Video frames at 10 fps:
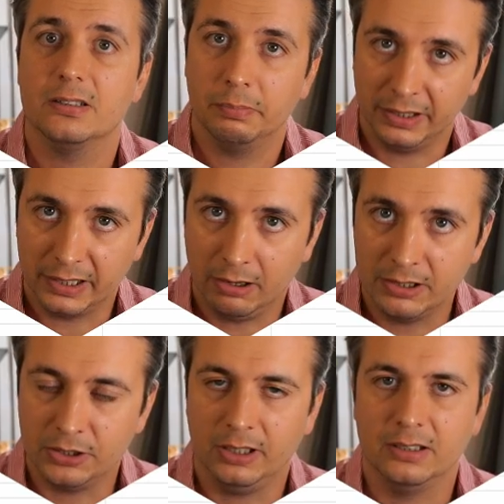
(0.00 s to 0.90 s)
by the current
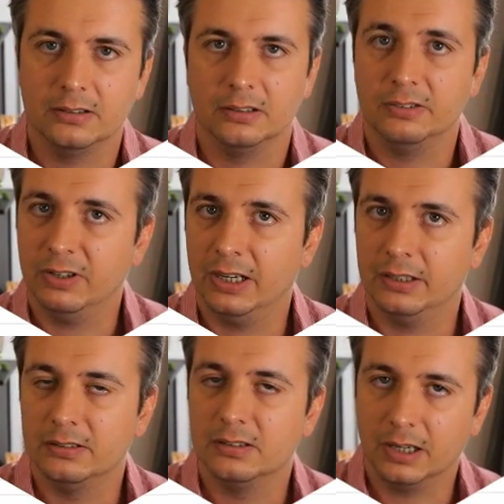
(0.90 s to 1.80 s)
earnings, it
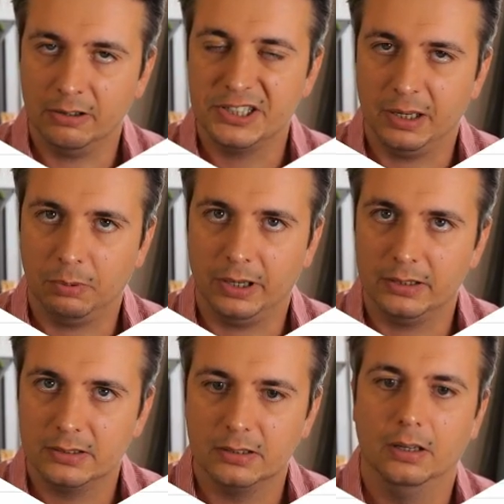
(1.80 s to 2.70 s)
divides the current share
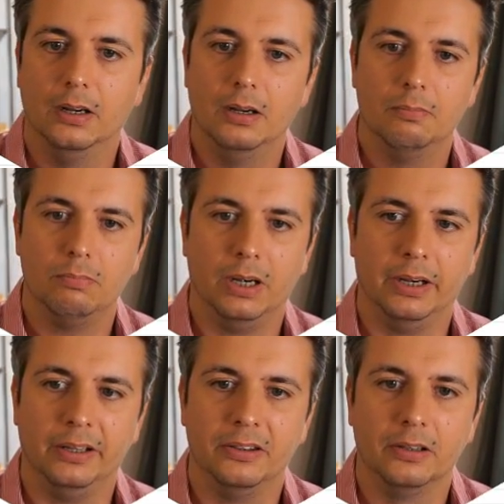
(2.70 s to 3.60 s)
price
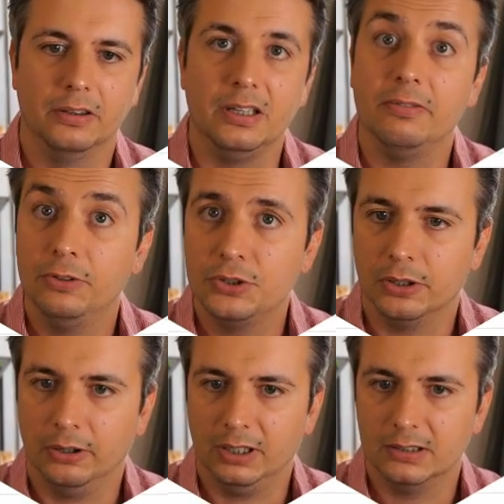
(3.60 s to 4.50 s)
by the future
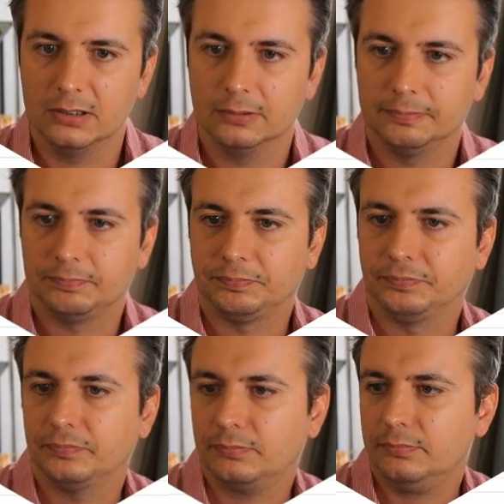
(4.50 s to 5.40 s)
earnings.
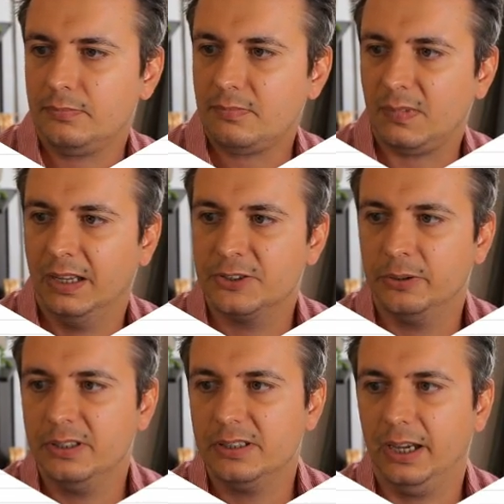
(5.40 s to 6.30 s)
And so in
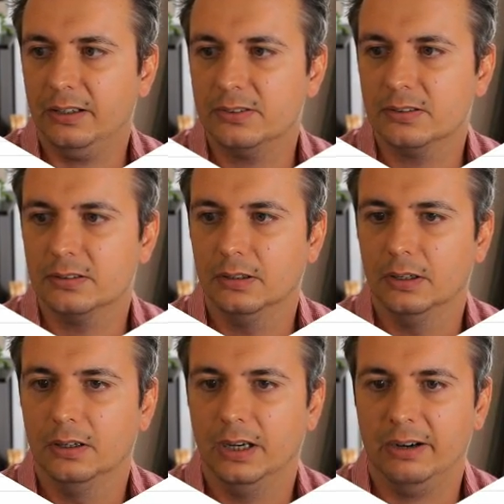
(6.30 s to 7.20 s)
this case,
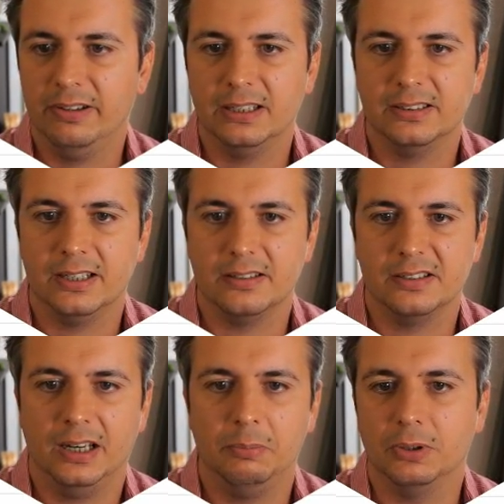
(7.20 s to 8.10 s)
everything stays the
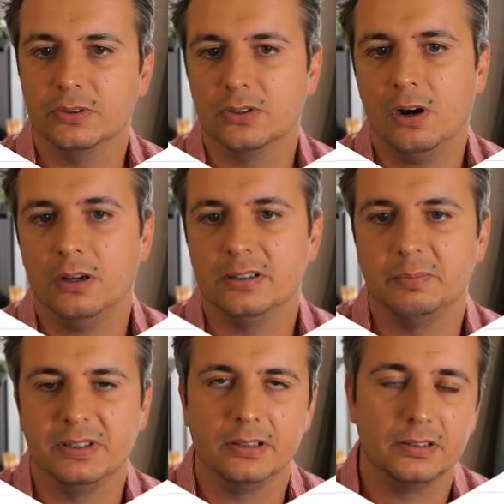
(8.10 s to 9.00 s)
same because Carl's
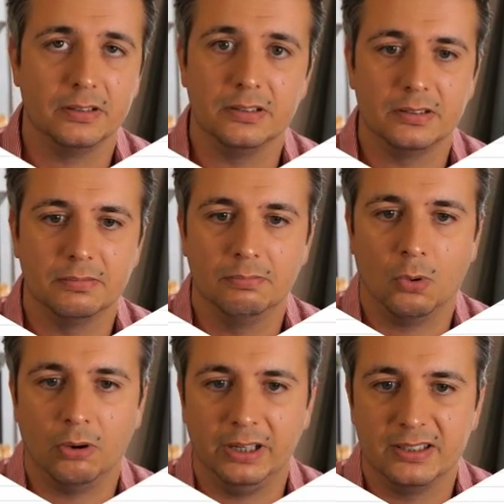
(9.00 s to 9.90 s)
business is more
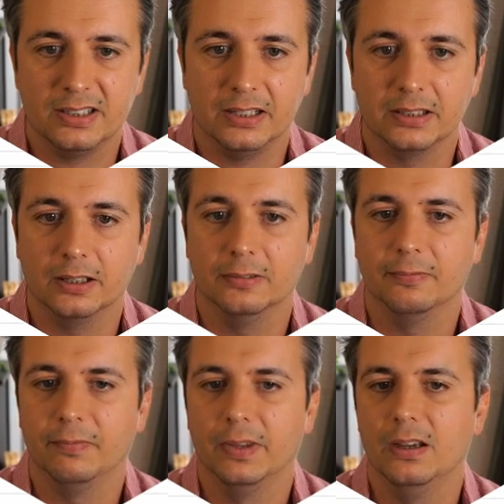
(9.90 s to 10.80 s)
or less static.
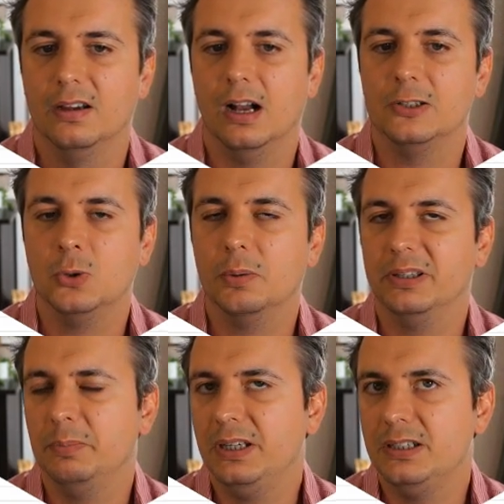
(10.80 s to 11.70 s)
I'll talk about the
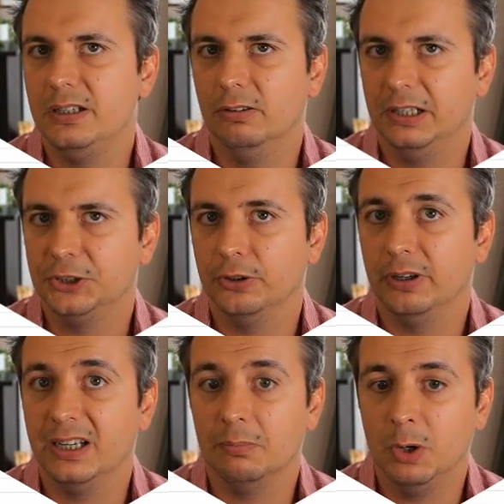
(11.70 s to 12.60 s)
PEG ratio
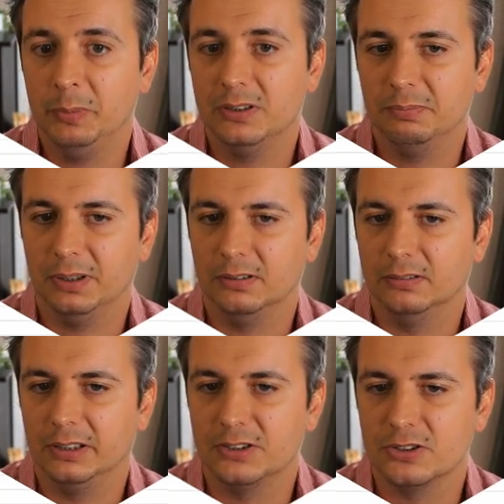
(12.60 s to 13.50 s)
in a moment, but
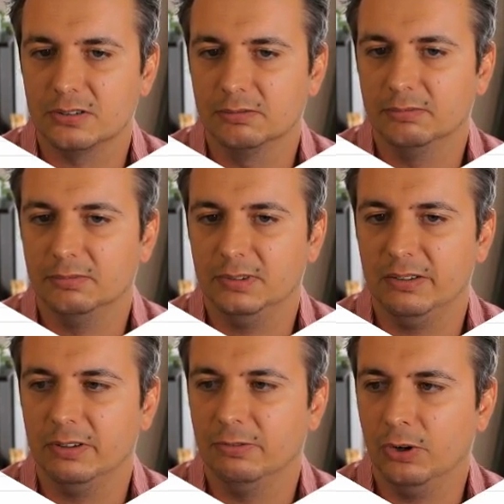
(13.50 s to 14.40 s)
let's just leave
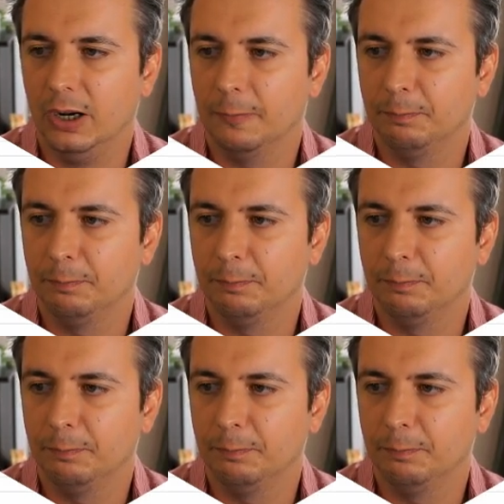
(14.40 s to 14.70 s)
it for now.